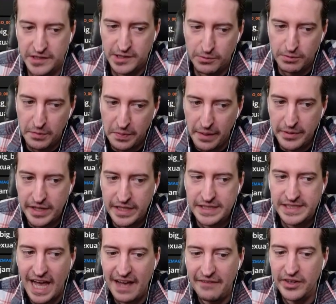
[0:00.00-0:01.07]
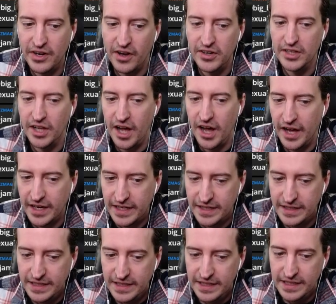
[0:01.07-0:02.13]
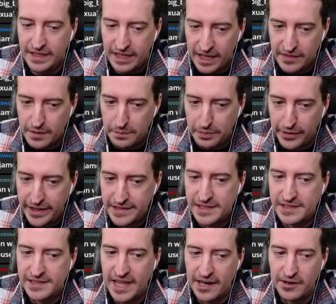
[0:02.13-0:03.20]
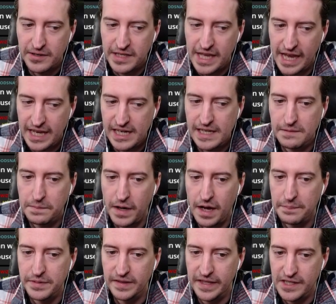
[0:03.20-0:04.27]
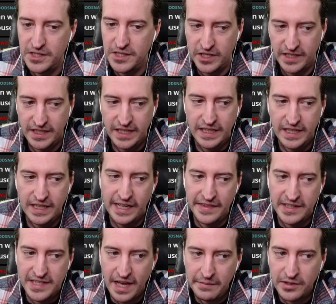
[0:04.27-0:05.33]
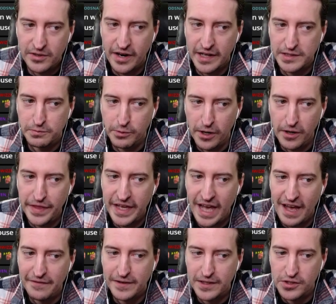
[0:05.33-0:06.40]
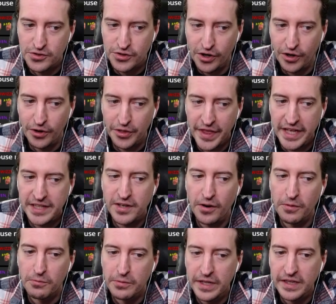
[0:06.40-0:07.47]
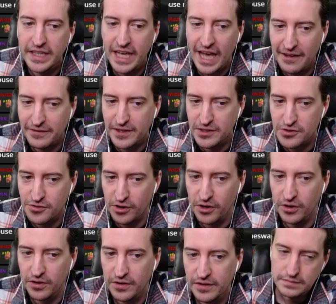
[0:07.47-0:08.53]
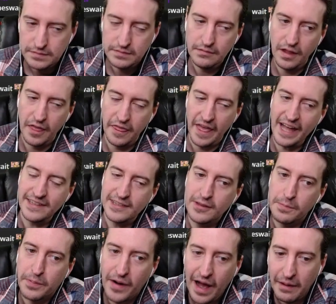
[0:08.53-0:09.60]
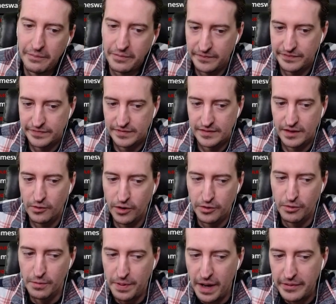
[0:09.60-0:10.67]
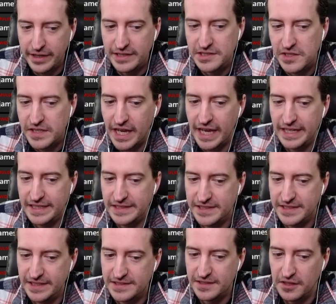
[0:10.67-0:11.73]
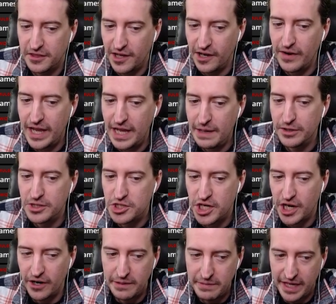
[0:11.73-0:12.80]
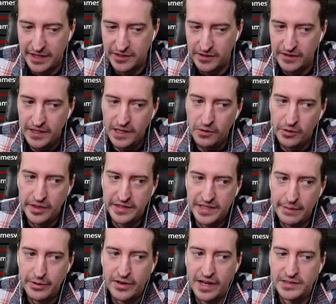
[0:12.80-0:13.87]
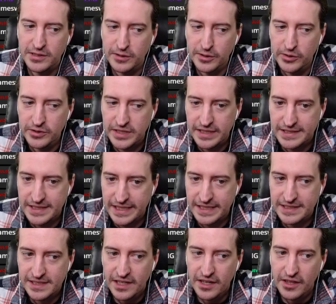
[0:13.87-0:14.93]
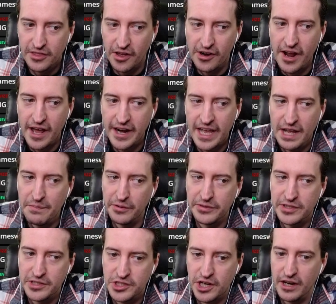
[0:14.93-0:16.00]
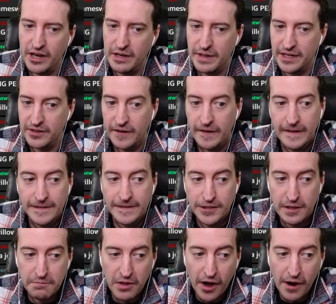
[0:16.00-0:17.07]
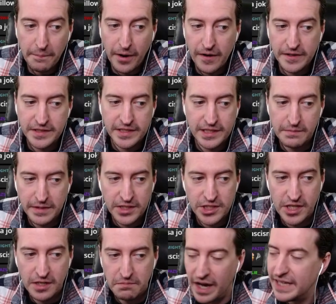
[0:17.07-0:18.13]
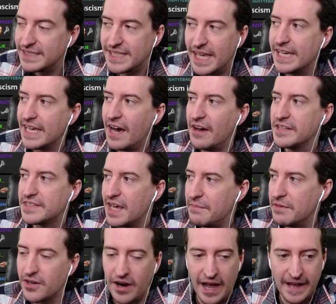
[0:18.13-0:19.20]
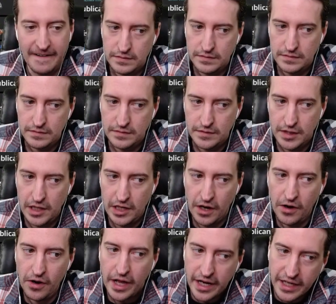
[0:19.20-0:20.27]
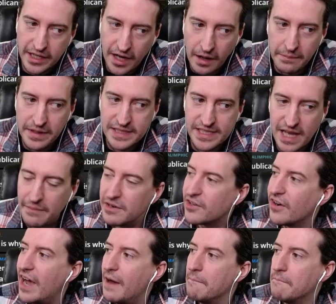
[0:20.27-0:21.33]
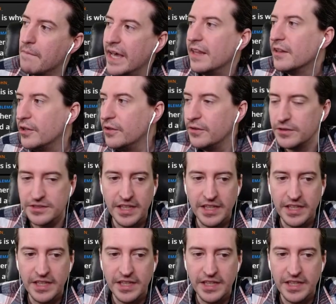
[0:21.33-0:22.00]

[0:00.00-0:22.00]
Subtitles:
The Republicans have it on lock in the places that are gaining population. And the Democrats, where they have control, they don't really have control. That's the problem. Where the Republicans are gaining seats, they're able to gerrymander. Where the Democrats are losing seats, they're not able to gerrymander. So the nonpartisan commission might take out a Democrat. You know, an incumbent Democrat might lose.